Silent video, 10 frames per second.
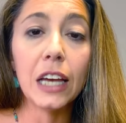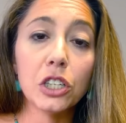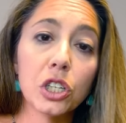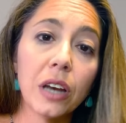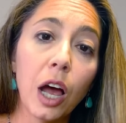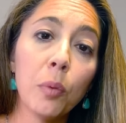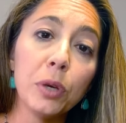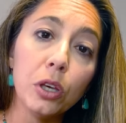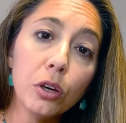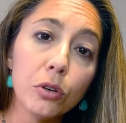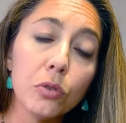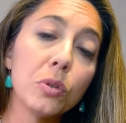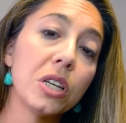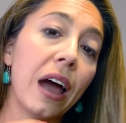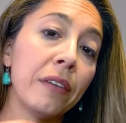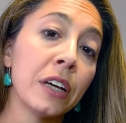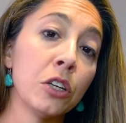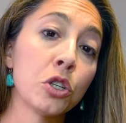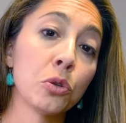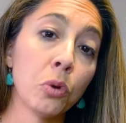It should help you to have
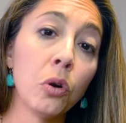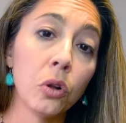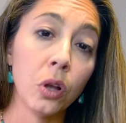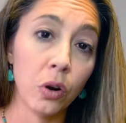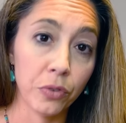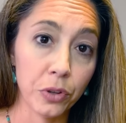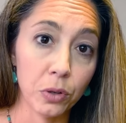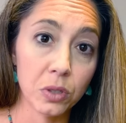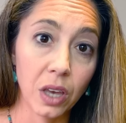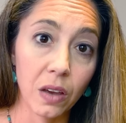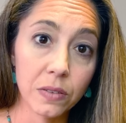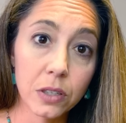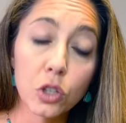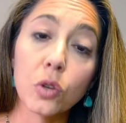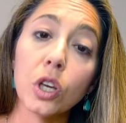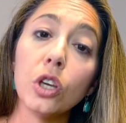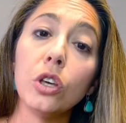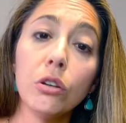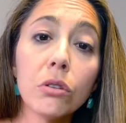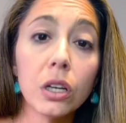control over those gifts so that
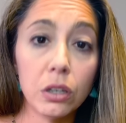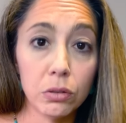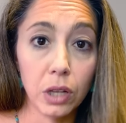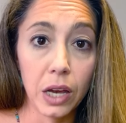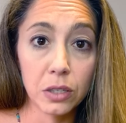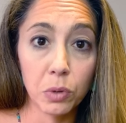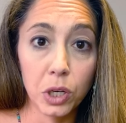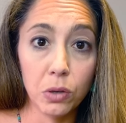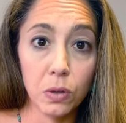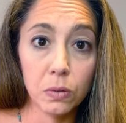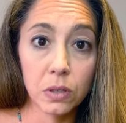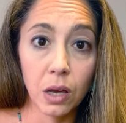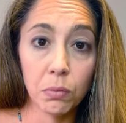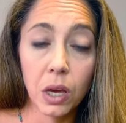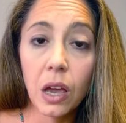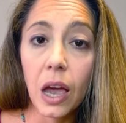you can utilize when you use them